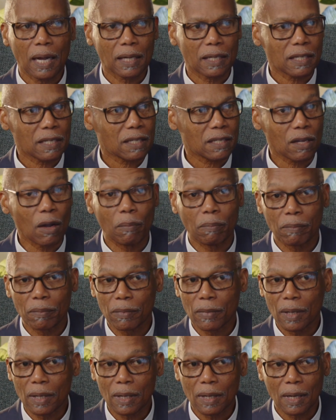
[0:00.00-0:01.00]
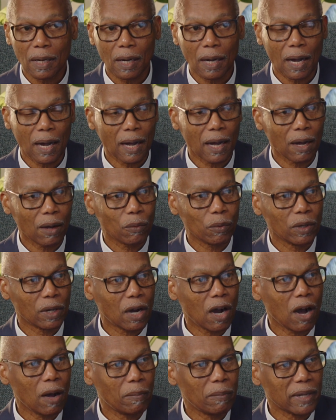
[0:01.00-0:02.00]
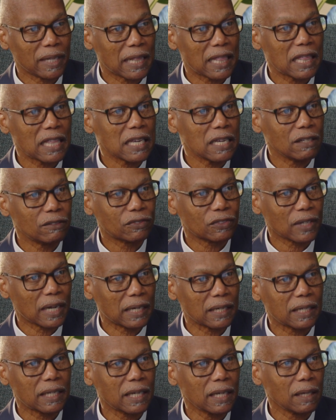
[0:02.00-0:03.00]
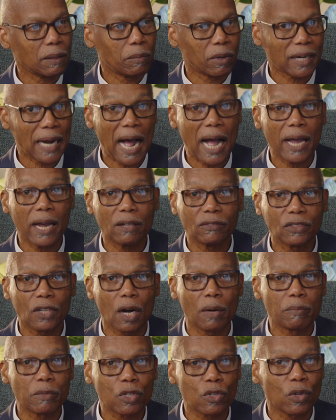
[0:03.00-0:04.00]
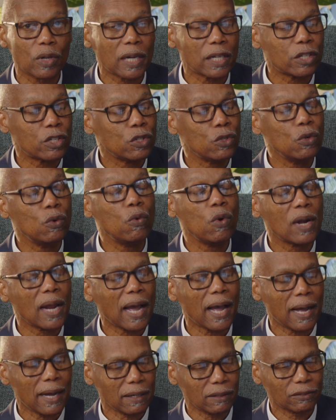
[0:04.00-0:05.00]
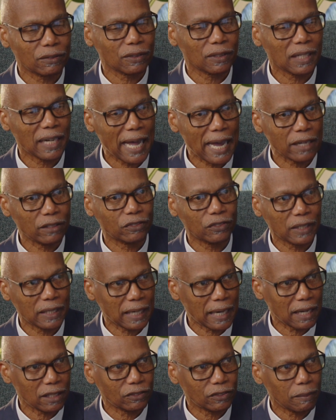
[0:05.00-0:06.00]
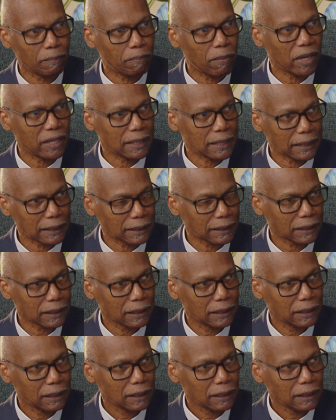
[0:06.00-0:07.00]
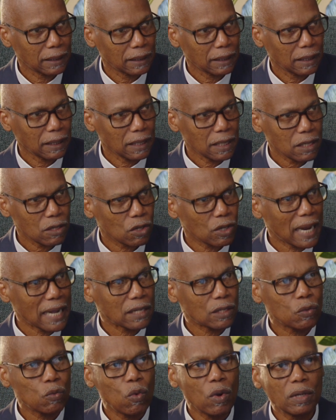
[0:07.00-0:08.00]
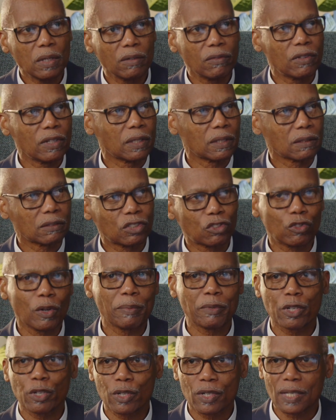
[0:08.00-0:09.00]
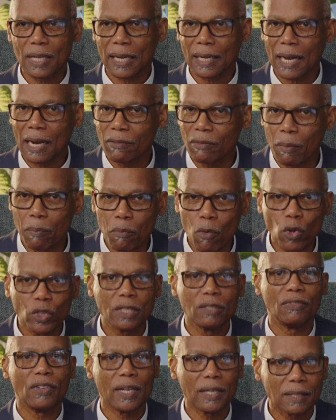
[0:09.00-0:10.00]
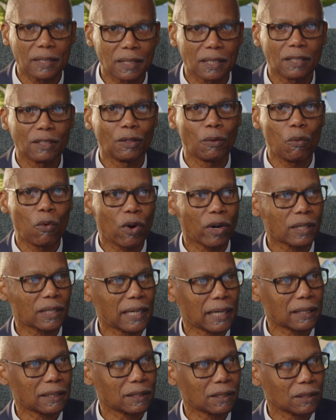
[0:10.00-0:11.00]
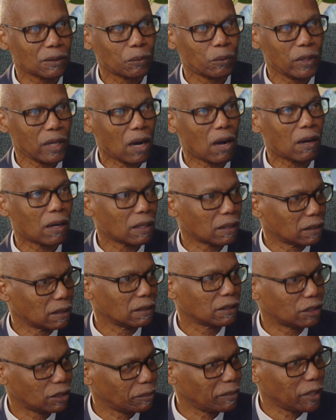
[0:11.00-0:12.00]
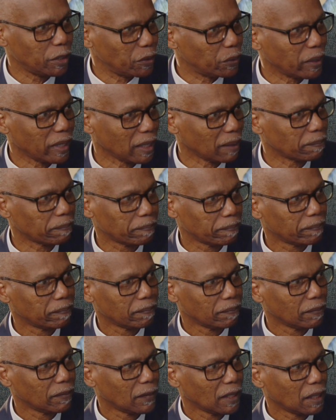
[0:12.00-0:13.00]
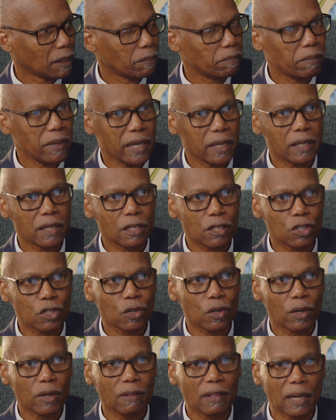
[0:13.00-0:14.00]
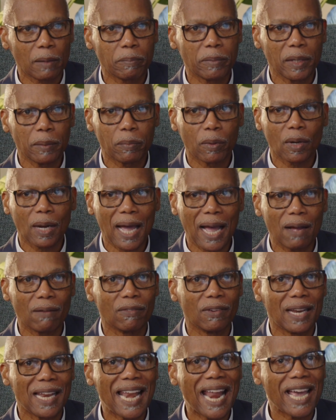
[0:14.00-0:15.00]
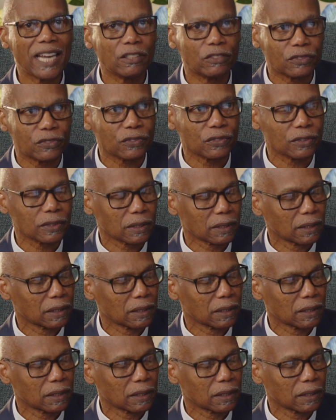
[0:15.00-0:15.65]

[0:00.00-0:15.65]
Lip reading: some will come and thief and kill, but I have come so that you will have life and life abundant. So that's one of the scriptures that kind of motivate the work that we all should be doing, making sure that people have life